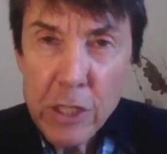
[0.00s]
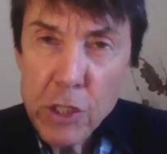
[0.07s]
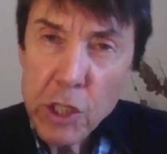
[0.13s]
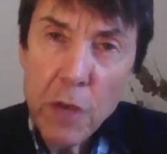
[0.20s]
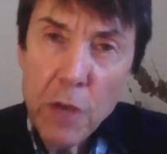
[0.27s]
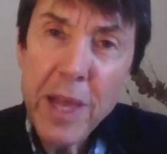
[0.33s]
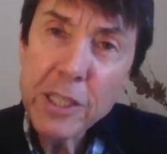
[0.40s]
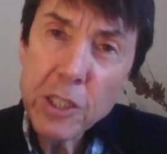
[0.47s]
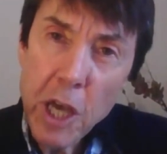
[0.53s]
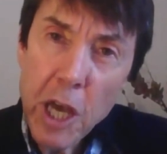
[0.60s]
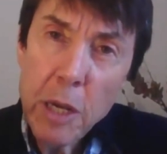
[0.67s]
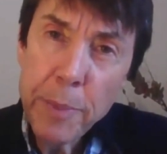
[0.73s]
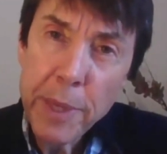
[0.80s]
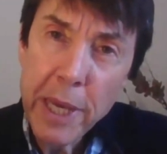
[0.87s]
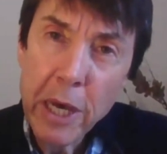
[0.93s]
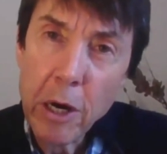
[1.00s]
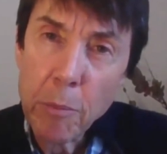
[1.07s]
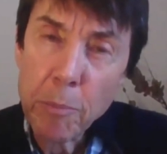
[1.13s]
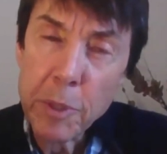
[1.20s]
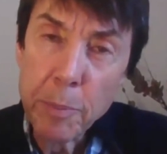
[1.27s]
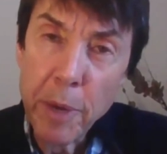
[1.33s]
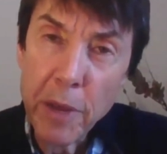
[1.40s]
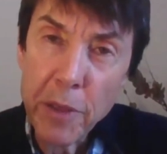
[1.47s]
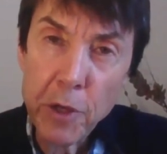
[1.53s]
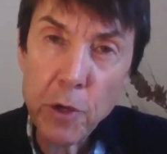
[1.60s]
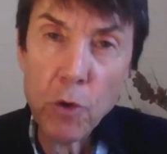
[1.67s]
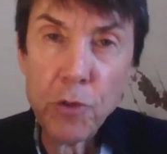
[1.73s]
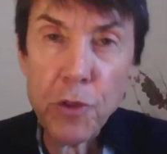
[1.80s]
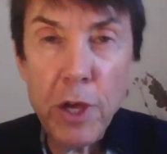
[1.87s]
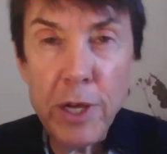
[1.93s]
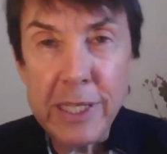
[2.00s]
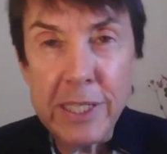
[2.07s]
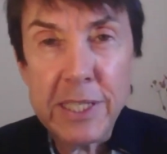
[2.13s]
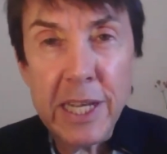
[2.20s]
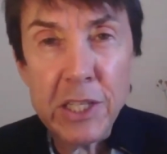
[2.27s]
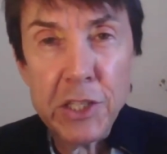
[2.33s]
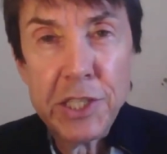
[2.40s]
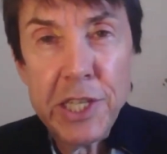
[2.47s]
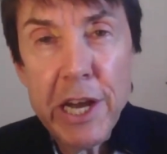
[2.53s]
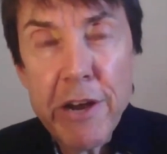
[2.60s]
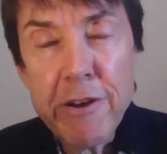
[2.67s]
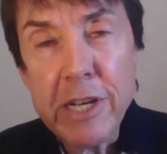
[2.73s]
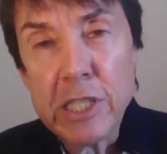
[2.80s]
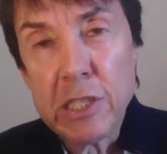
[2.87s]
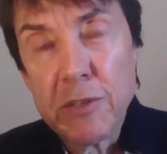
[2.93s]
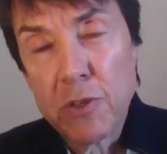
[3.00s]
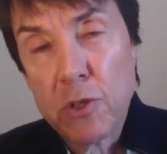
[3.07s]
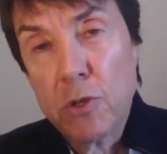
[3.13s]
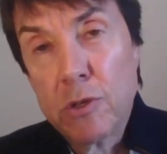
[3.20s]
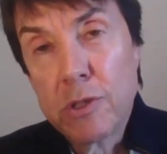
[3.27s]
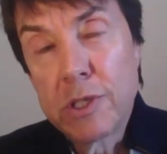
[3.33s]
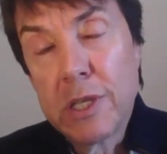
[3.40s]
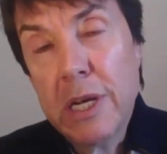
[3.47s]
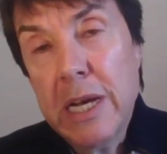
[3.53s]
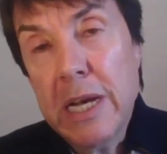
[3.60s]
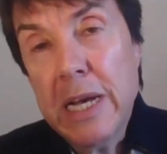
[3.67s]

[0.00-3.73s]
So that's going to be helped by the North Node in Sagittarius, of course.